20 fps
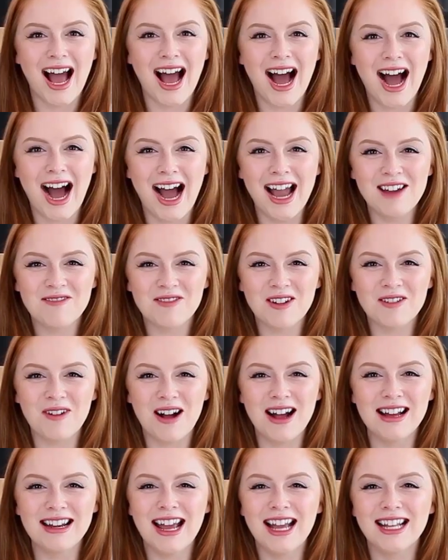Hi
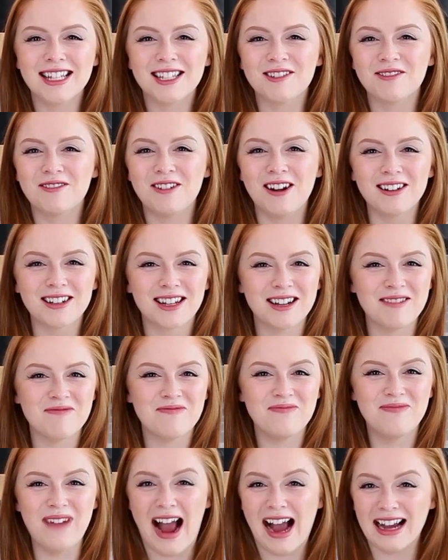everyone, and welcome
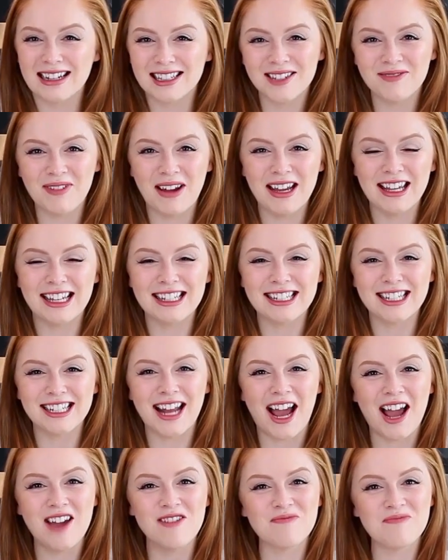back to my kitchen.
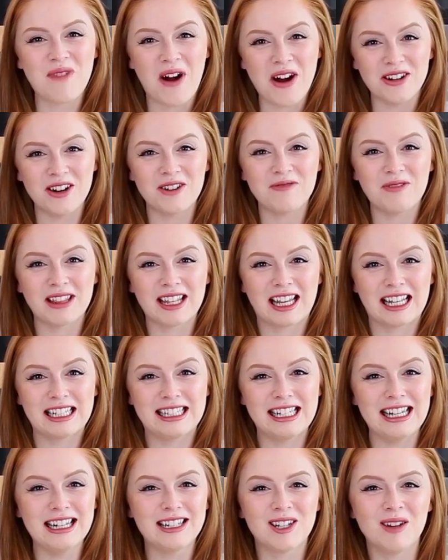I've partnered with
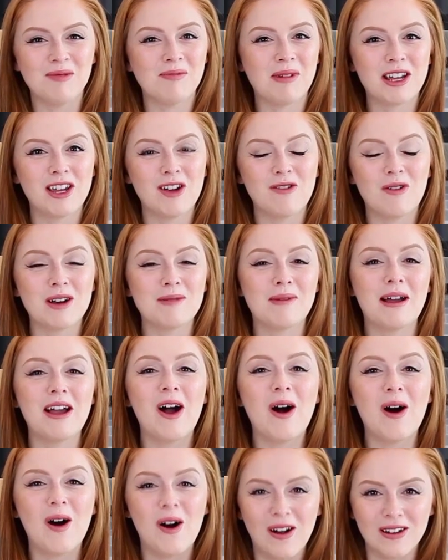Quiche to bring you one of my
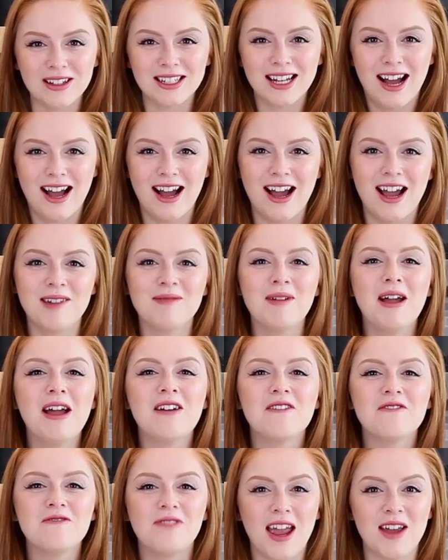all-time
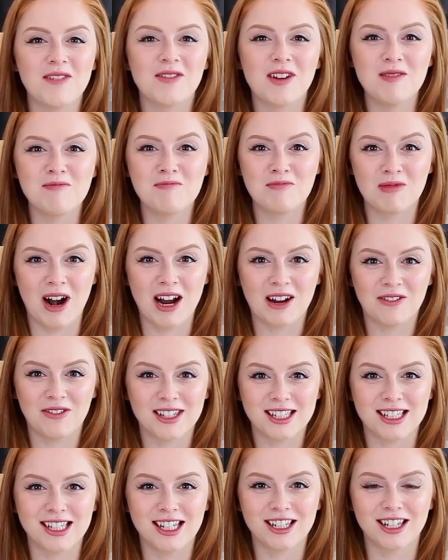favorite
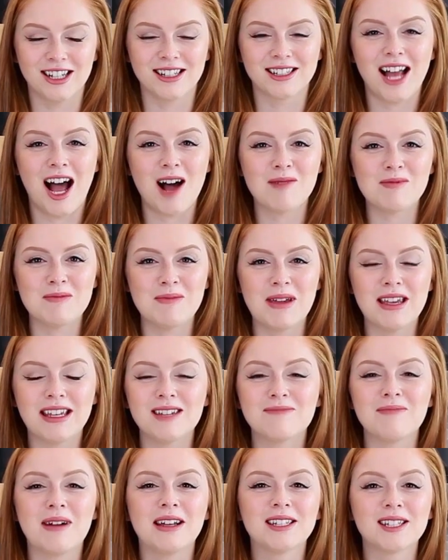breakfast dishes. I'll be
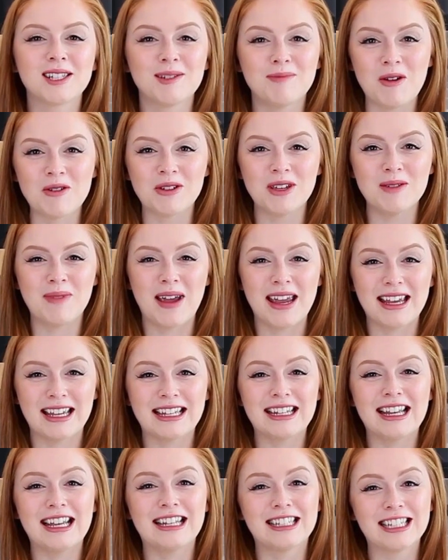making my smoky
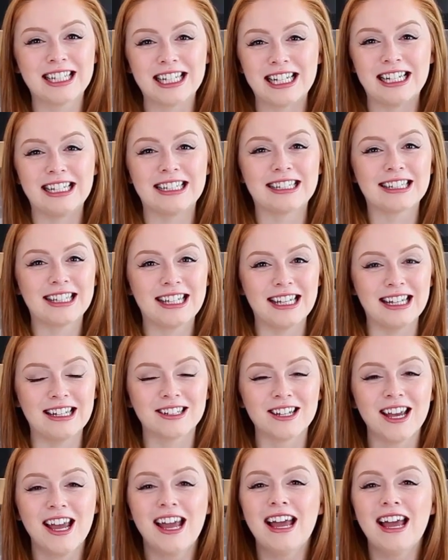bacon and cheese quiche.